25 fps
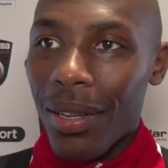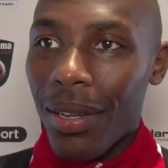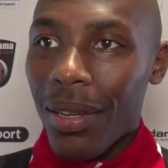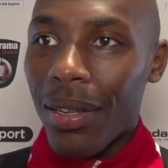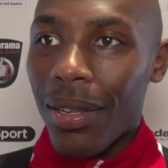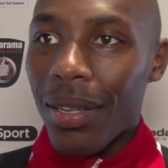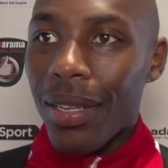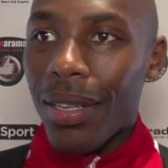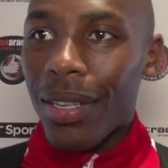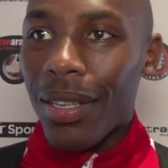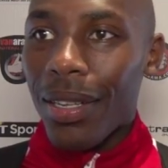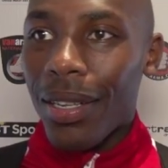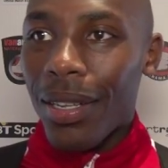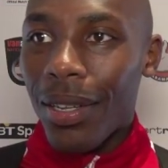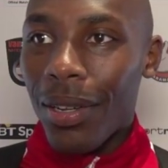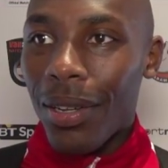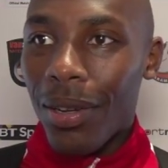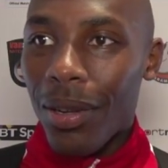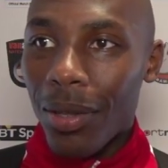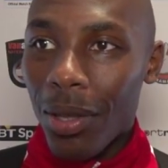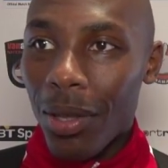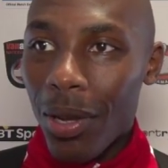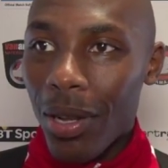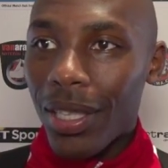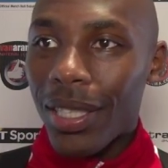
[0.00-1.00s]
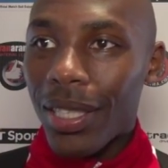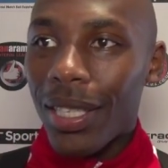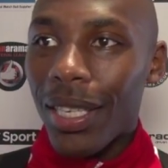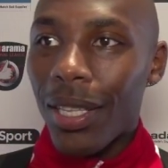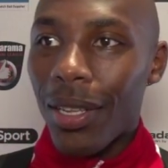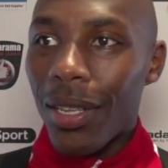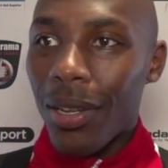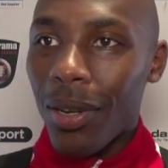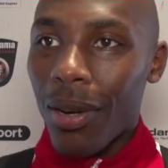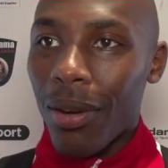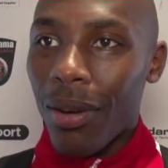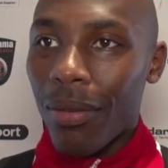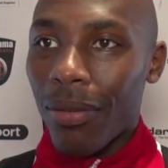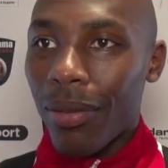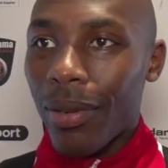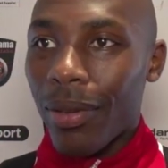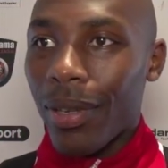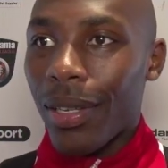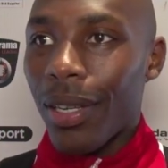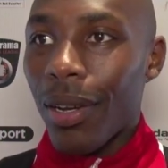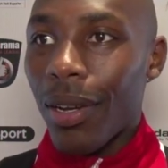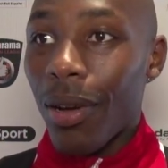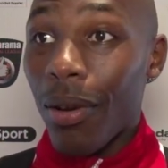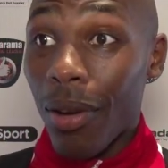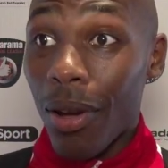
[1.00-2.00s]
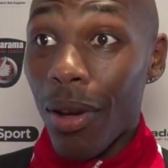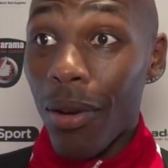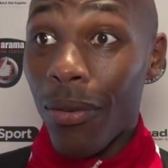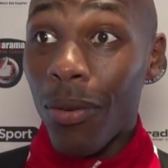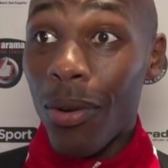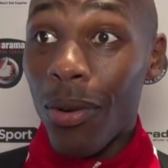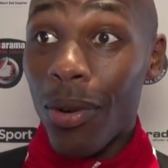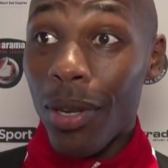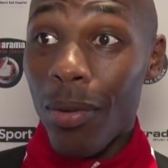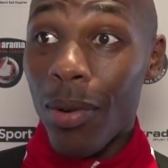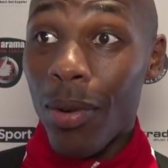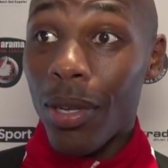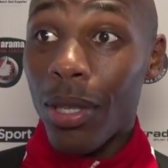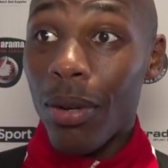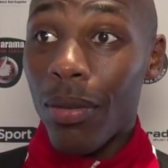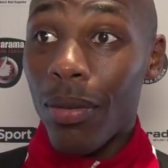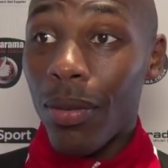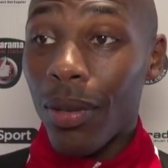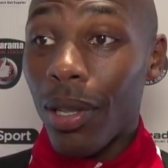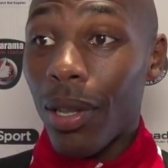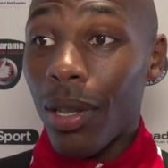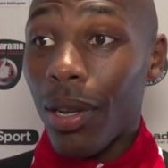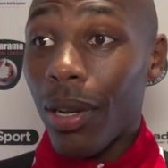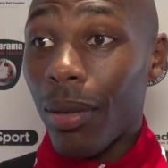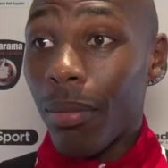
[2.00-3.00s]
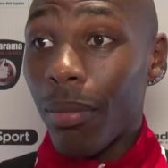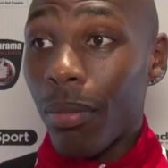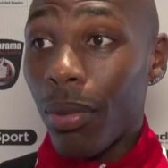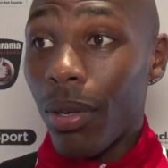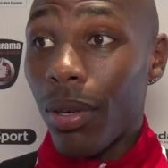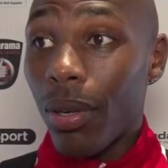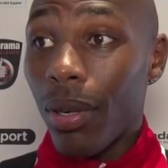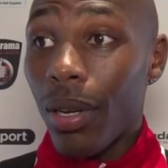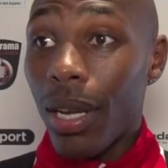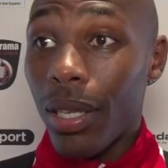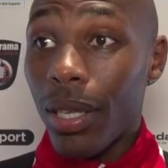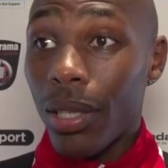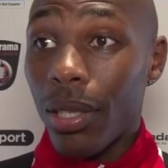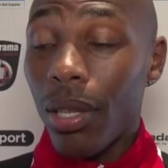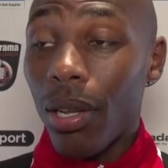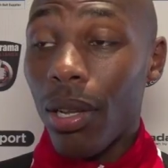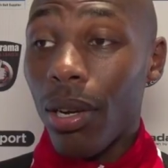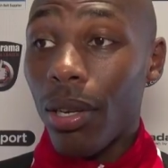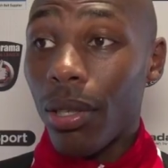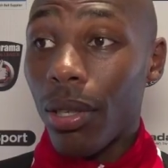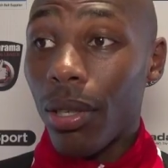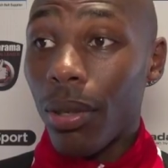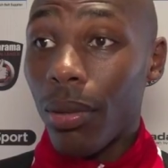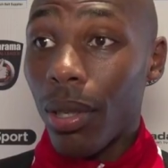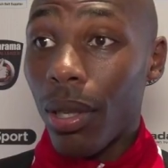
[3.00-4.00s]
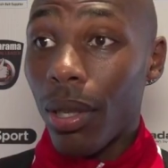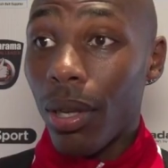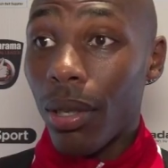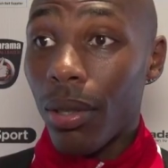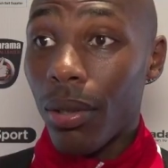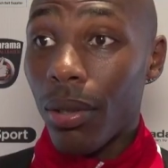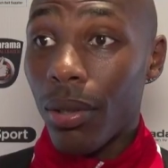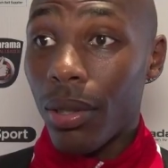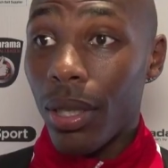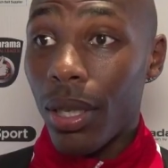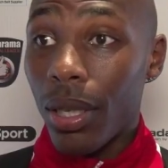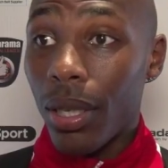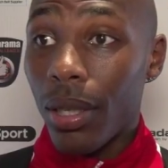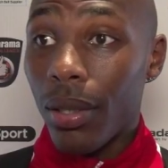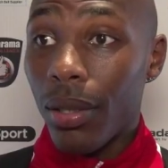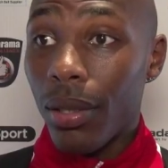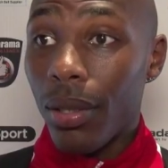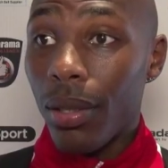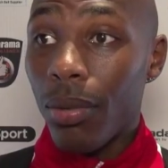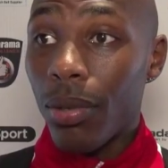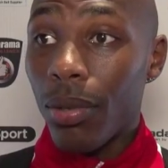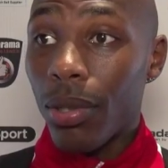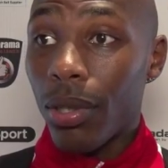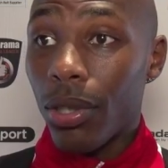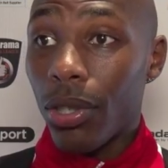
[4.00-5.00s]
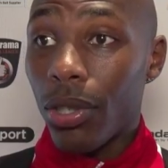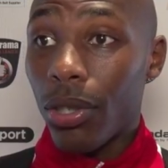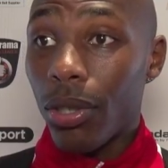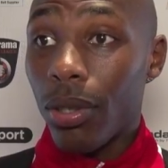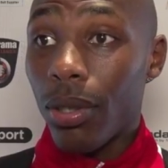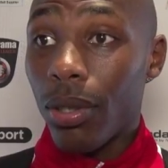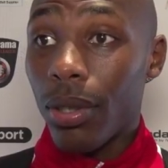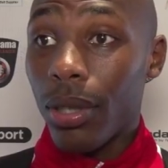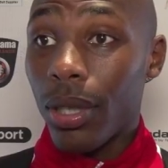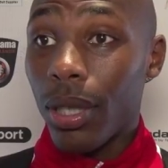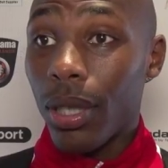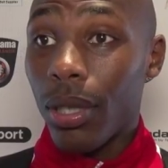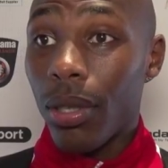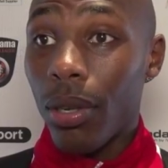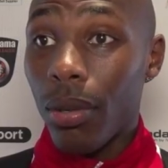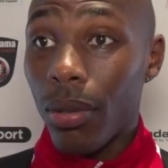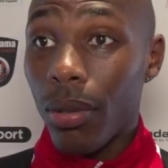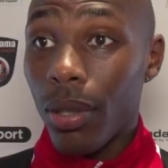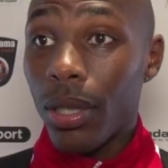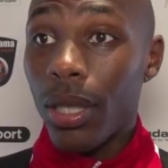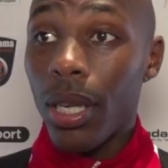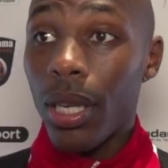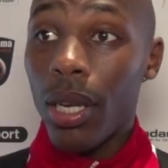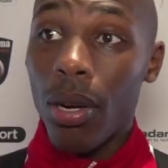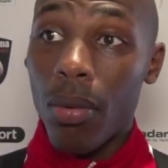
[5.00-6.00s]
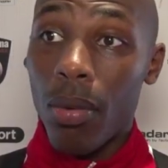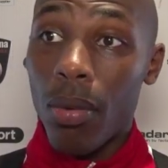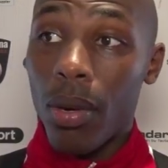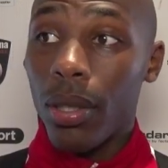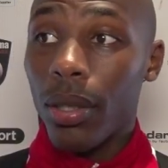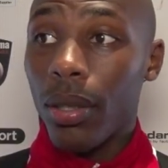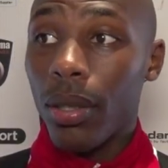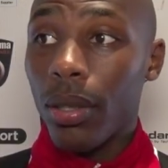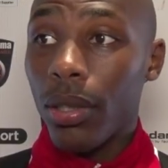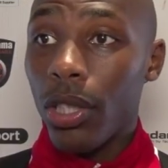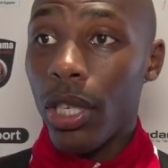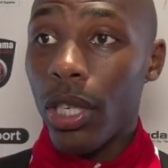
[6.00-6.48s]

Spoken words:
I'd like to say that I got 3. I thought he went over the line, but I asked the lino. The lino said he wasn't sure. I said no, the second one.